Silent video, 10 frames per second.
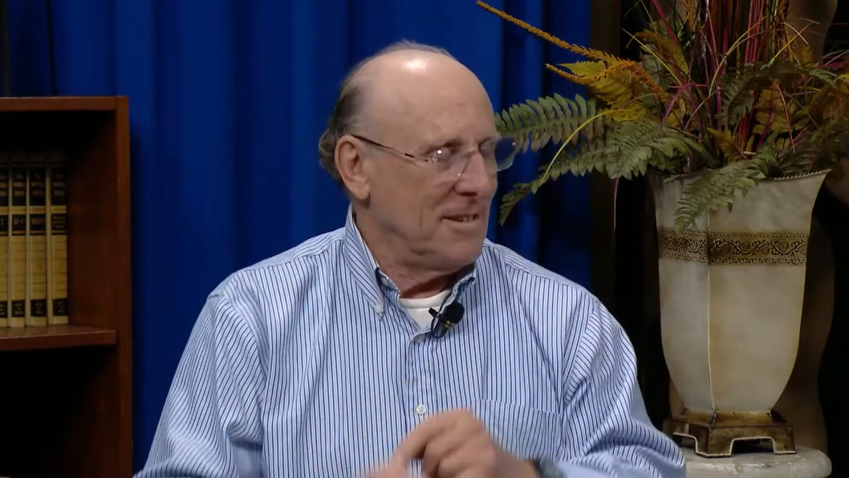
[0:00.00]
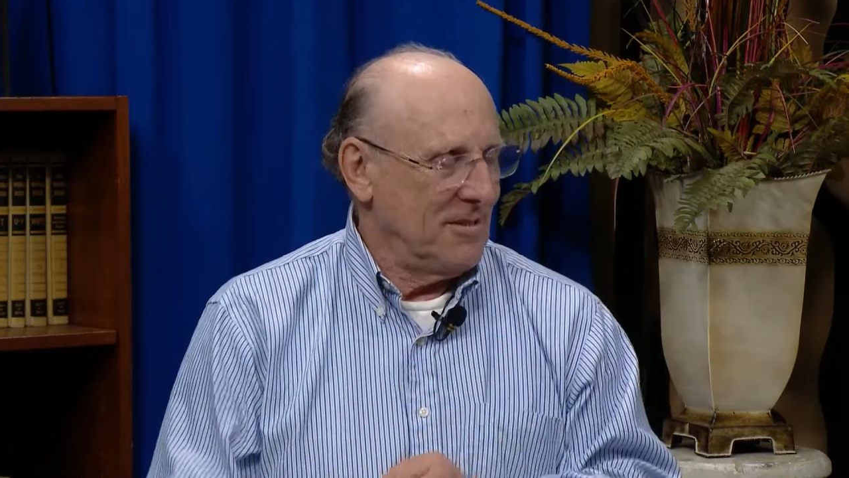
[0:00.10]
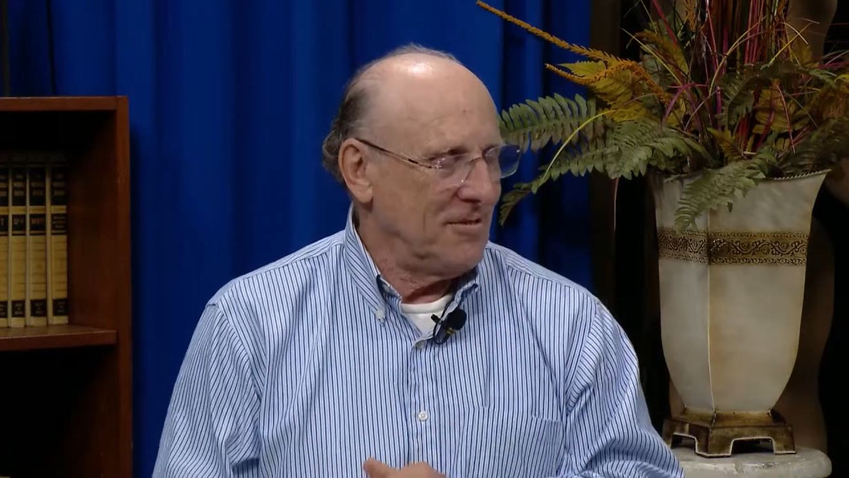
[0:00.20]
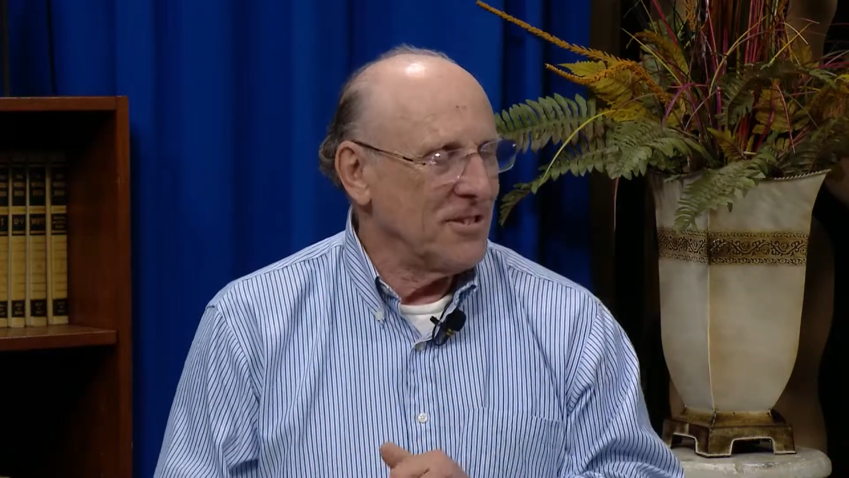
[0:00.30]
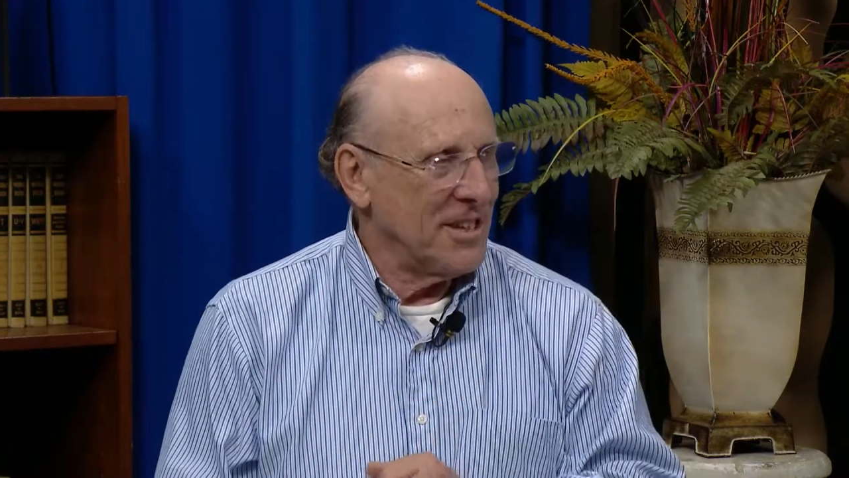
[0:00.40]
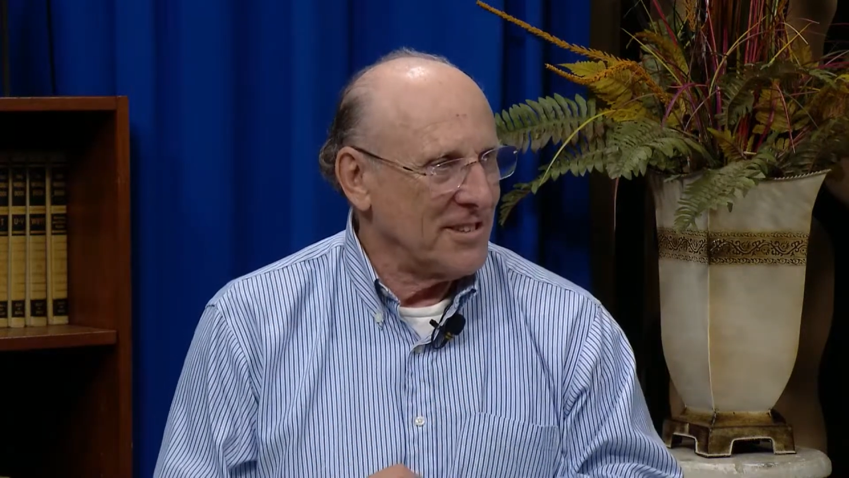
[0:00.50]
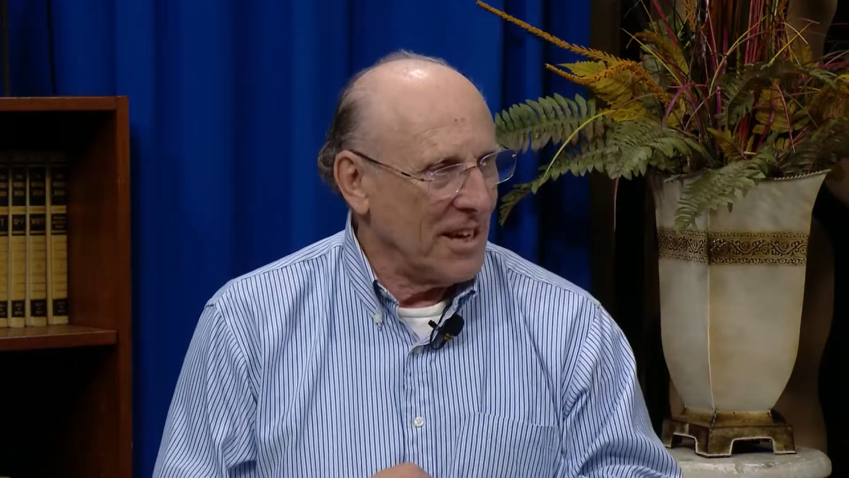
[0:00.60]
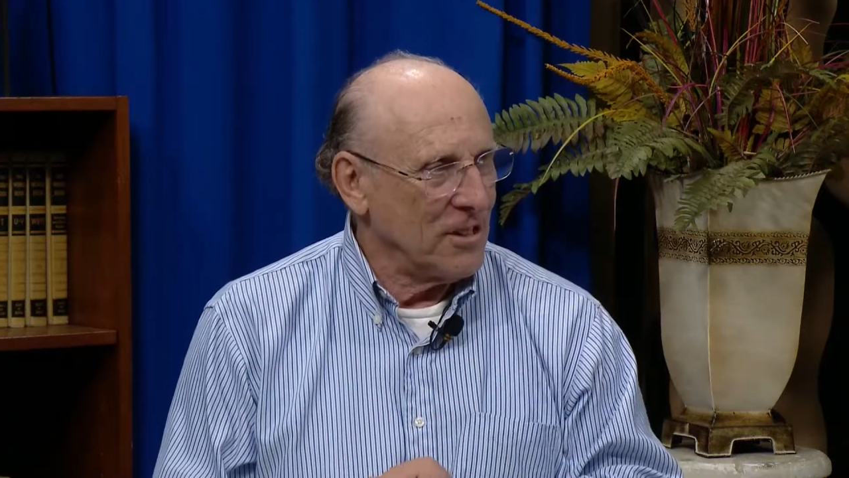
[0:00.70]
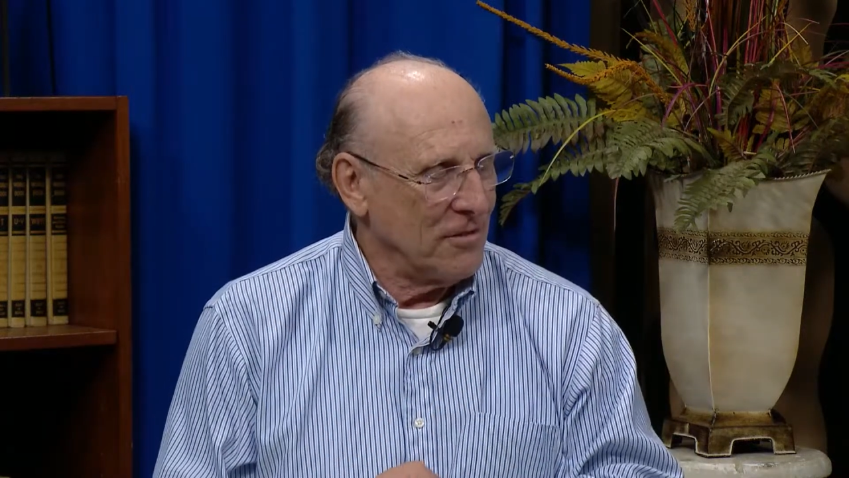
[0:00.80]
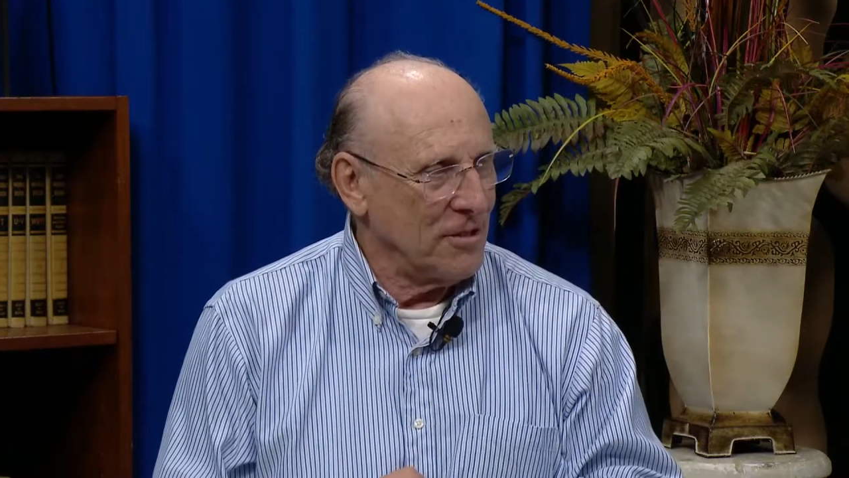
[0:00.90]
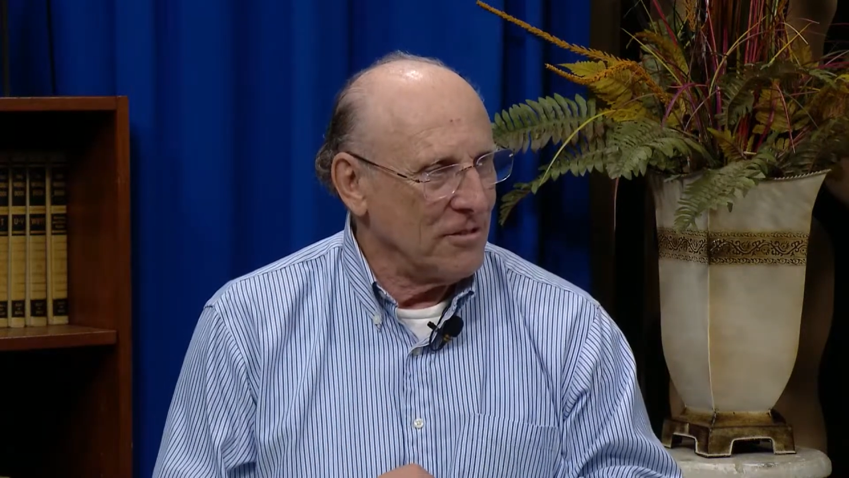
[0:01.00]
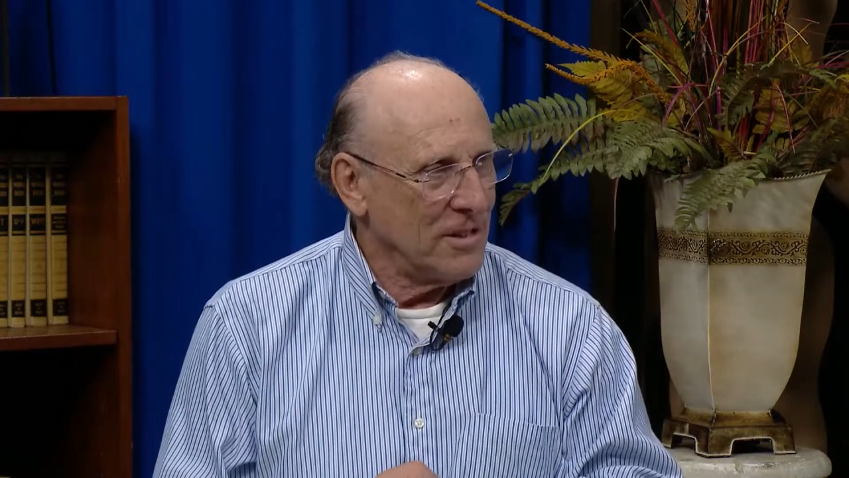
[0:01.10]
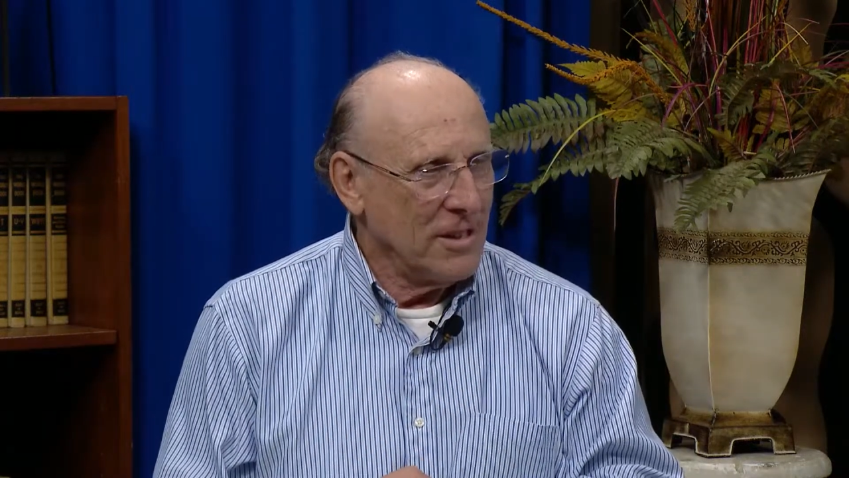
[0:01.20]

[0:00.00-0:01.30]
for their telephone.